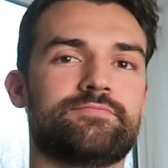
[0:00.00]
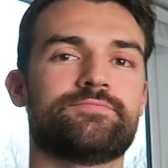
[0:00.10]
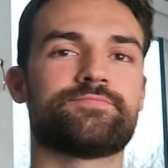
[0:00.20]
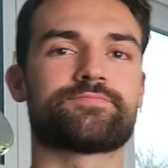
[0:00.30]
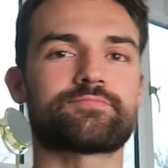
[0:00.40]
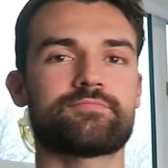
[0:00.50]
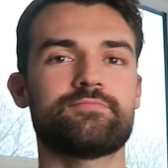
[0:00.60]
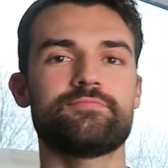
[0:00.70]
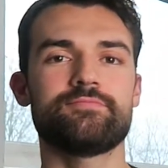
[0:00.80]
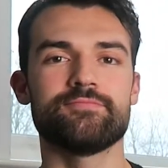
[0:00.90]
got this.
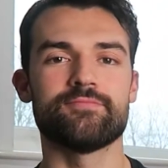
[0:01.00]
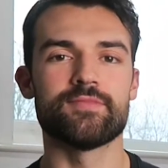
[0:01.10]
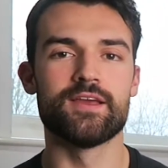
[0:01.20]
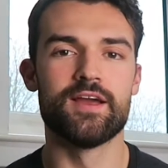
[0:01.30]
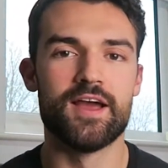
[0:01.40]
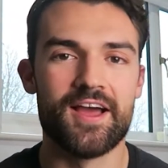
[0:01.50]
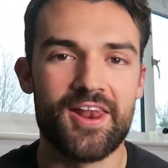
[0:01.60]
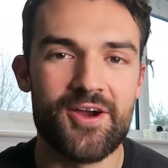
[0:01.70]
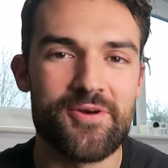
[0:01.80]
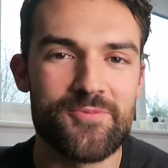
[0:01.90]

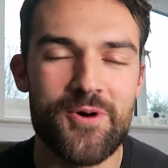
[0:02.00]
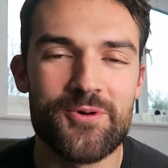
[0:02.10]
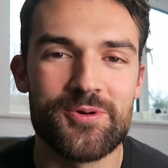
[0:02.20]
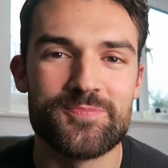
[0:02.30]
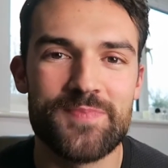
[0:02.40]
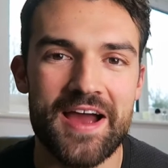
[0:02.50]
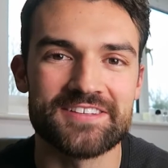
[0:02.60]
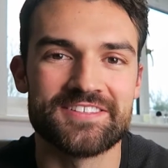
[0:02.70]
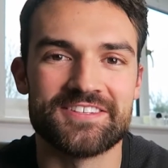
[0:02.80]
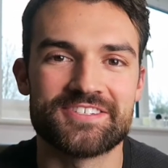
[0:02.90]
Hello and welcome
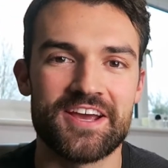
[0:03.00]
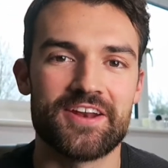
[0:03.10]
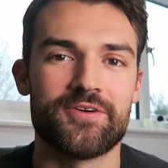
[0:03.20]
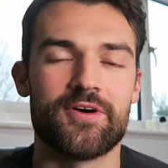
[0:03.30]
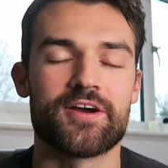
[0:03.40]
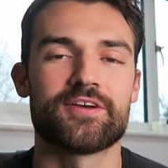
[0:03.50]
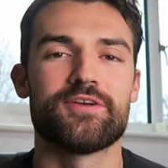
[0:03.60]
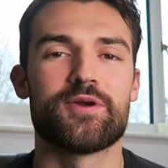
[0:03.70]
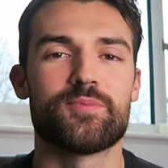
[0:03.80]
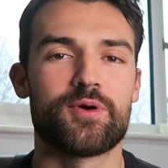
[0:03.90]
back to the channel. I can
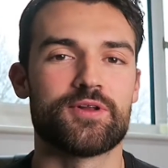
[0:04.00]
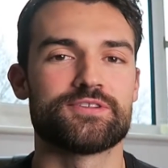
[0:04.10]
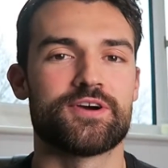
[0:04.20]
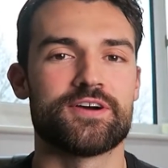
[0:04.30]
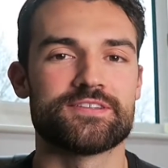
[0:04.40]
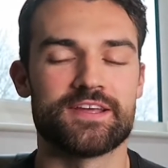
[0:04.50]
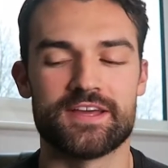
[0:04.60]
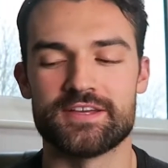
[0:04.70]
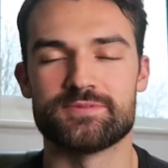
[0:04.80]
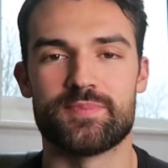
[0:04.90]
only apologise that
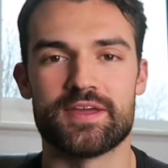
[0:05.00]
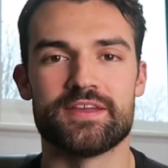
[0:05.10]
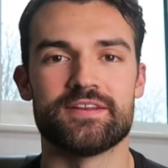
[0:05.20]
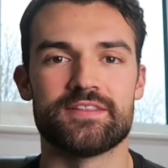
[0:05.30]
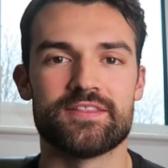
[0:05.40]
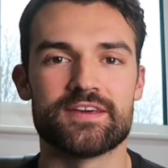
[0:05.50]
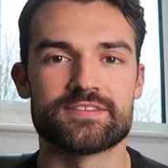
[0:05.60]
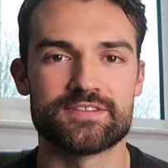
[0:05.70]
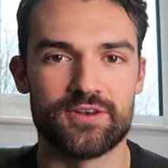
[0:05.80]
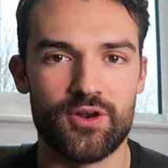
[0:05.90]
it has been
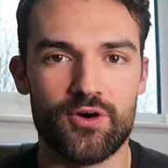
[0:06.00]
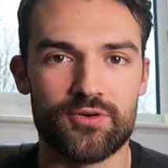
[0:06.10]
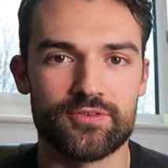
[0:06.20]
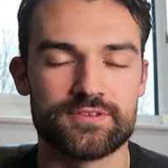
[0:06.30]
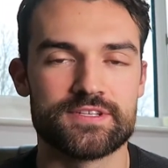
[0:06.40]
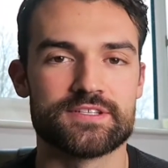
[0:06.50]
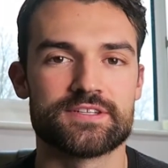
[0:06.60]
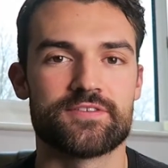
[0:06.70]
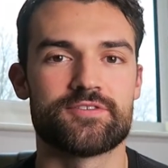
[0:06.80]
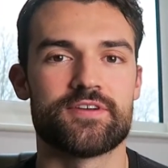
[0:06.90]
this long
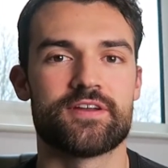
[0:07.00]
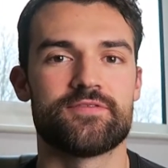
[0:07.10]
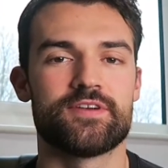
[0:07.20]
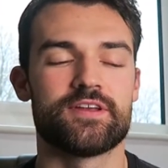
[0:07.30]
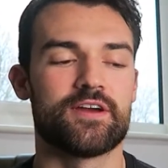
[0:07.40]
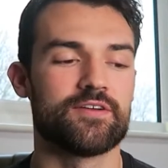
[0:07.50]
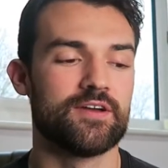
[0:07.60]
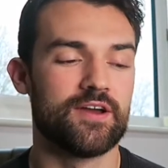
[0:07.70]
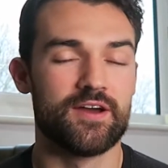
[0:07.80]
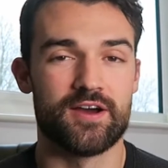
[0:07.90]
since I created a video.
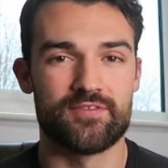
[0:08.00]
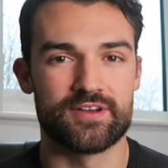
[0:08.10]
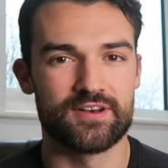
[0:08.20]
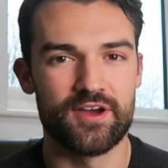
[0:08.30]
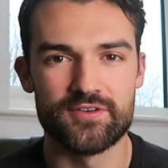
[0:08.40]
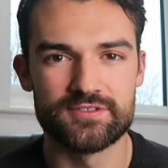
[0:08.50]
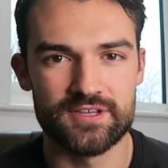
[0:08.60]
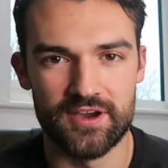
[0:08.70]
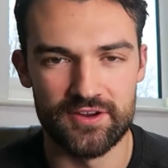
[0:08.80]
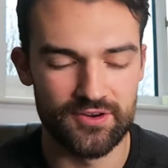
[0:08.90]
I've had loads
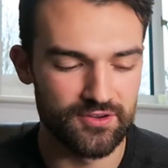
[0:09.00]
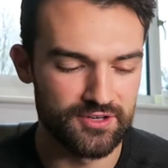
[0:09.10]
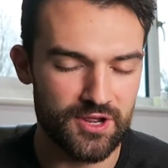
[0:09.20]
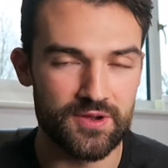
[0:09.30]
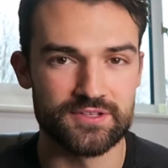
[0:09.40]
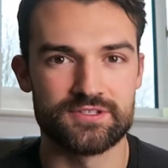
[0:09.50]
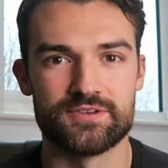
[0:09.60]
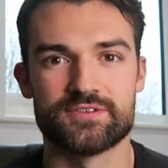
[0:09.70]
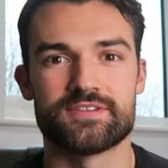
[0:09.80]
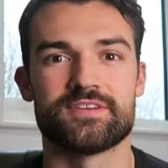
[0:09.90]
going on, no
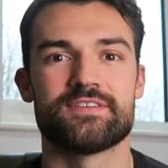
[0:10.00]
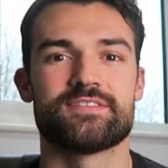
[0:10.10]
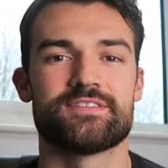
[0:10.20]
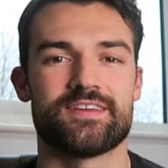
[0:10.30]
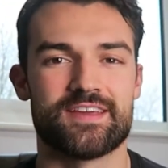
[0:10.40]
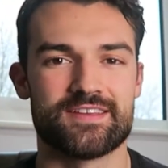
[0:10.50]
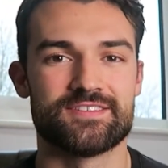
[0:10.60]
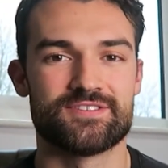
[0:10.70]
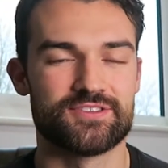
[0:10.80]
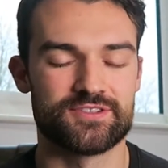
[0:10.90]
excuses. It
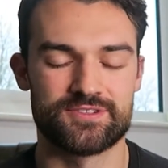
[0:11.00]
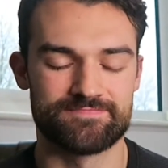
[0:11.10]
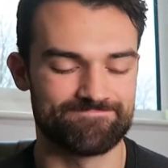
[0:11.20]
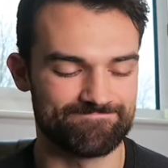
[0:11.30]
is just,